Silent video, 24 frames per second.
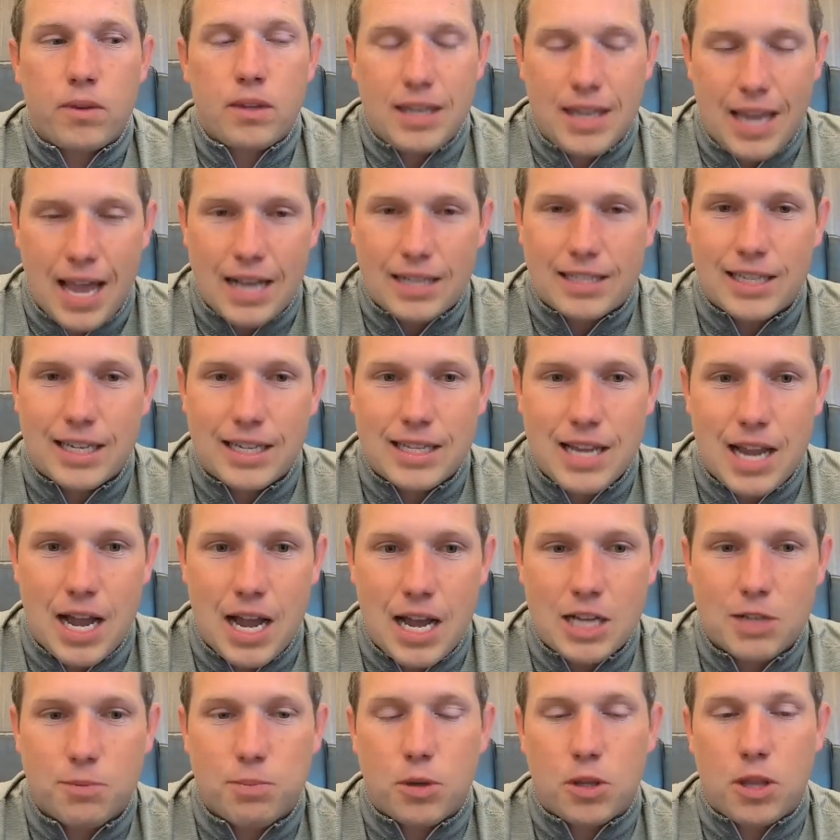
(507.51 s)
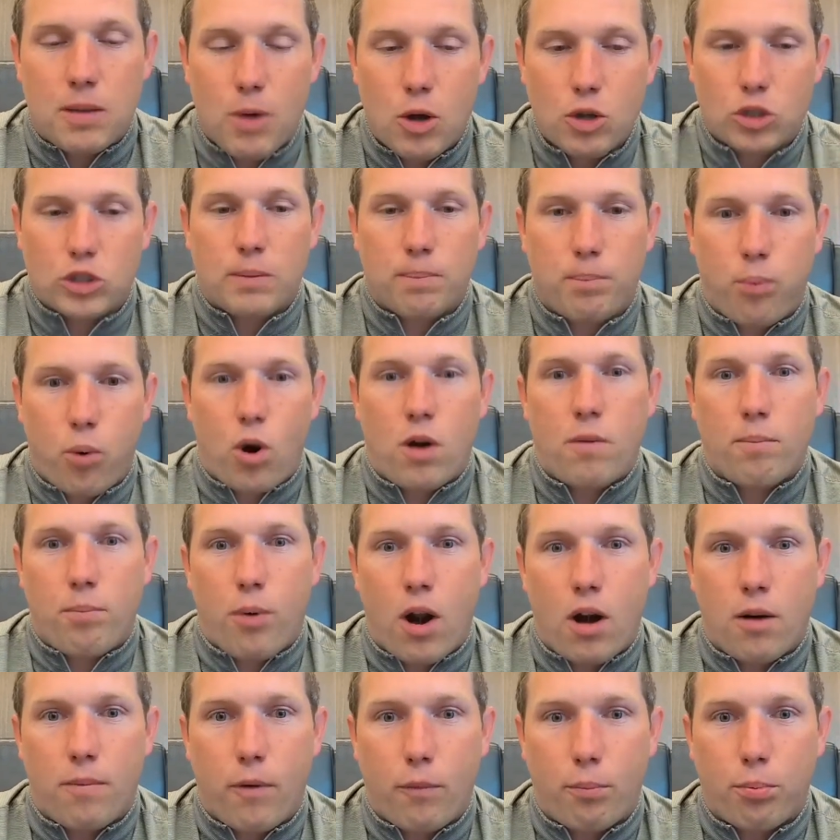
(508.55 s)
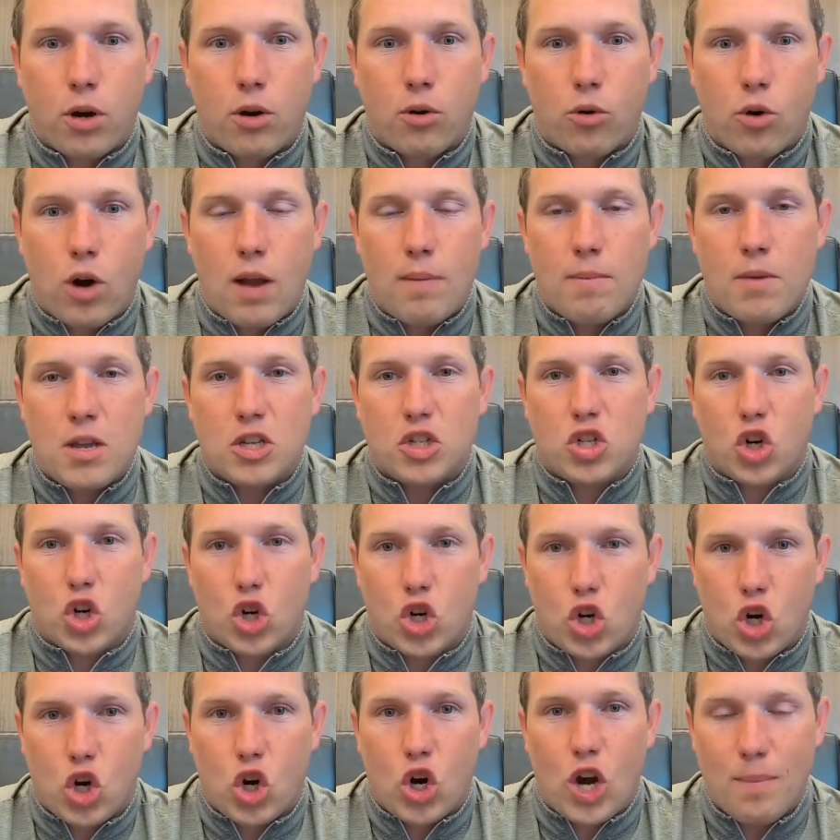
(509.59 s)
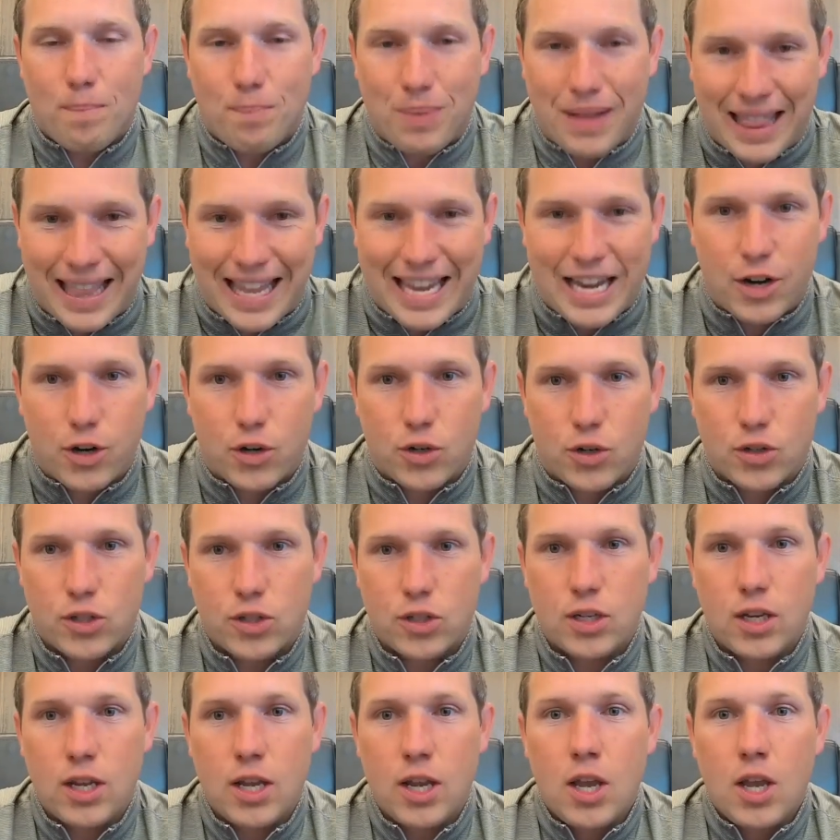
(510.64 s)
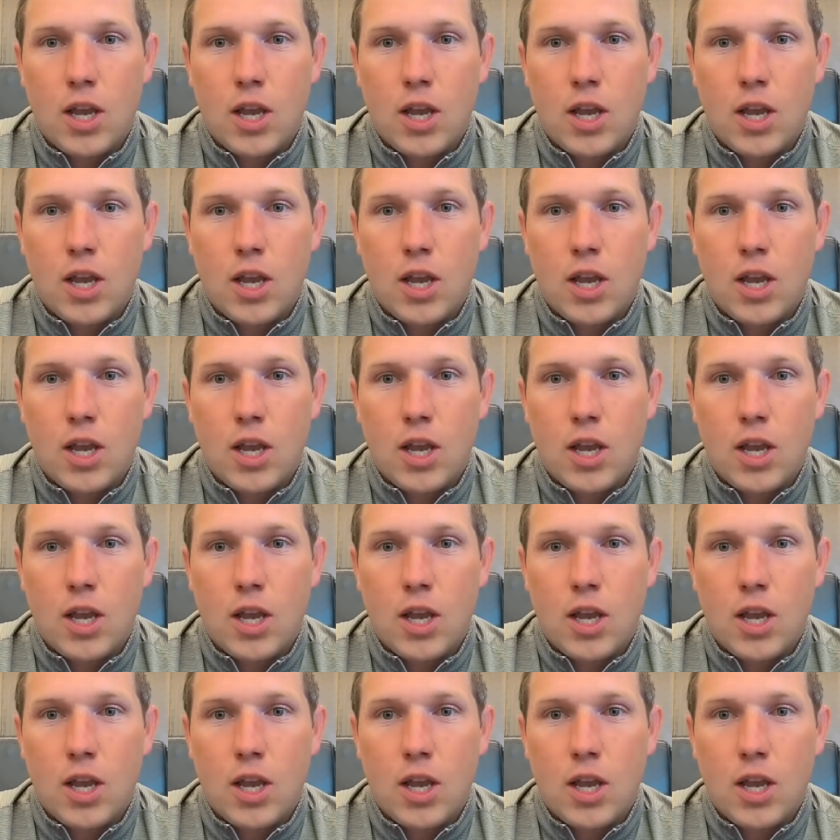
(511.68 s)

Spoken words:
Yes, it does. But the most important part of a program is your current players.